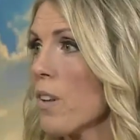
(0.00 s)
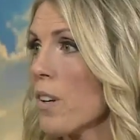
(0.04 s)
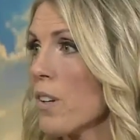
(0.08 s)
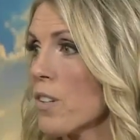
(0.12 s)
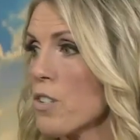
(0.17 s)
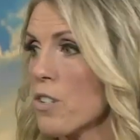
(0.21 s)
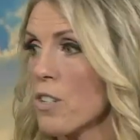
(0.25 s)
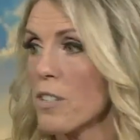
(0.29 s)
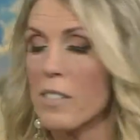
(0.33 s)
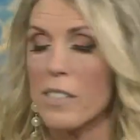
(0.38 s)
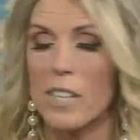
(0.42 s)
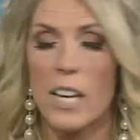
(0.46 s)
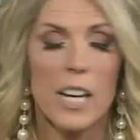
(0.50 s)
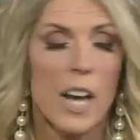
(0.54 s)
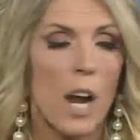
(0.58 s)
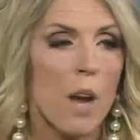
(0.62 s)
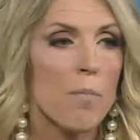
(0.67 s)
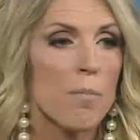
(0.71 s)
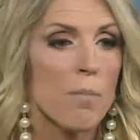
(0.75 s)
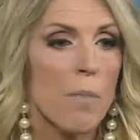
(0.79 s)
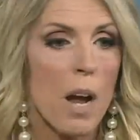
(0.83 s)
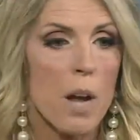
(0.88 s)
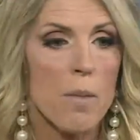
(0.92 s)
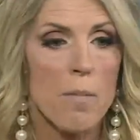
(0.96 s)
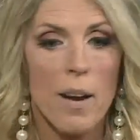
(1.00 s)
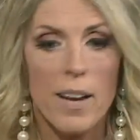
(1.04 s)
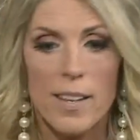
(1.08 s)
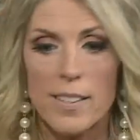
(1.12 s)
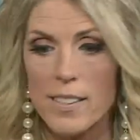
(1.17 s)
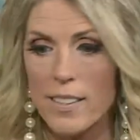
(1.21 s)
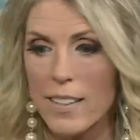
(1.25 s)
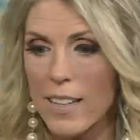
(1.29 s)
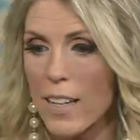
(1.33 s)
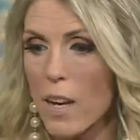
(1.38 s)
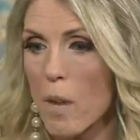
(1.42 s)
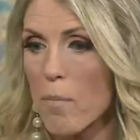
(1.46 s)
They're just like, I'm
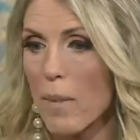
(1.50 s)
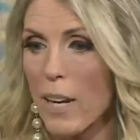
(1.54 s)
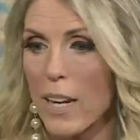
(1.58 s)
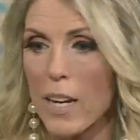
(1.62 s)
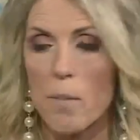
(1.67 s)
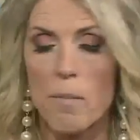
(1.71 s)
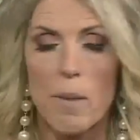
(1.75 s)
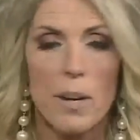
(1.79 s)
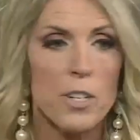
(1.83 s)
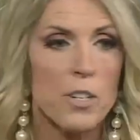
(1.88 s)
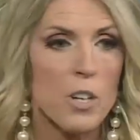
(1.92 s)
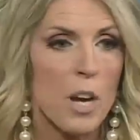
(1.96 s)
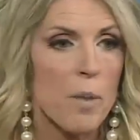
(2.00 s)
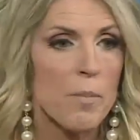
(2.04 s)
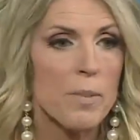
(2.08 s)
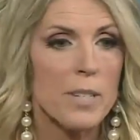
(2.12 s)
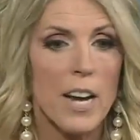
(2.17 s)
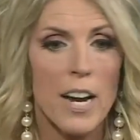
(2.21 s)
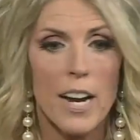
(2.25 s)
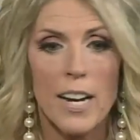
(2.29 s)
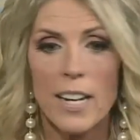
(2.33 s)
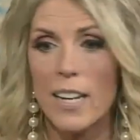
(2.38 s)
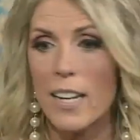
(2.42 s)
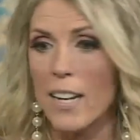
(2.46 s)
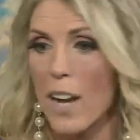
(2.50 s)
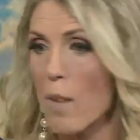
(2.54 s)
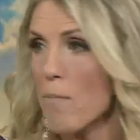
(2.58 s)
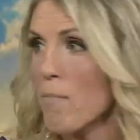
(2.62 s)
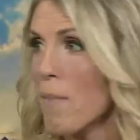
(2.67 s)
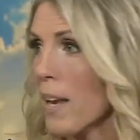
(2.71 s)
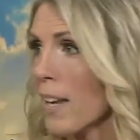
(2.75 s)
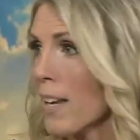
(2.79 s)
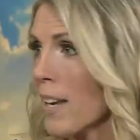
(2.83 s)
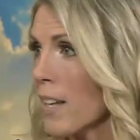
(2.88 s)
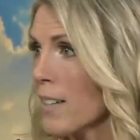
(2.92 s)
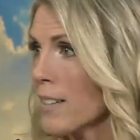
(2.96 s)
hustling, I'm getting my job done, and I'm
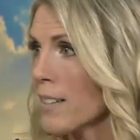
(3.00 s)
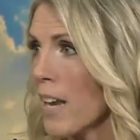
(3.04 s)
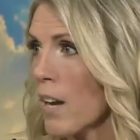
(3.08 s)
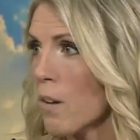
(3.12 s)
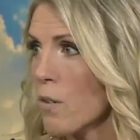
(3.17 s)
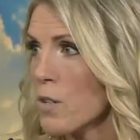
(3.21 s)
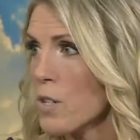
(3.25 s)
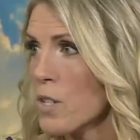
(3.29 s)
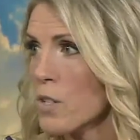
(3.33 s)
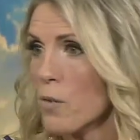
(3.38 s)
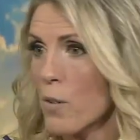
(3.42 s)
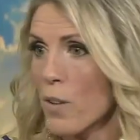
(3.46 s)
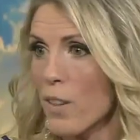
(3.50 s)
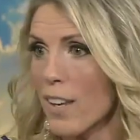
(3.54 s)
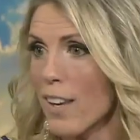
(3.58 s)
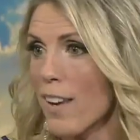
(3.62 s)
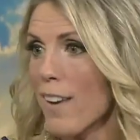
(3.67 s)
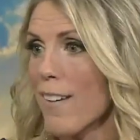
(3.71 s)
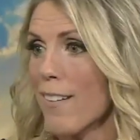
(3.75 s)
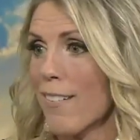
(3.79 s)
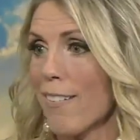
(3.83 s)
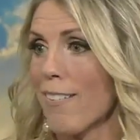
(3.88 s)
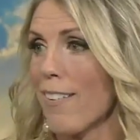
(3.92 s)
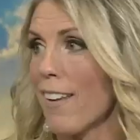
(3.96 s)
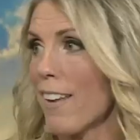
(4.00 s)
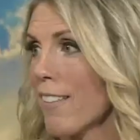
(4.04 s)
making sandwiches for the kids.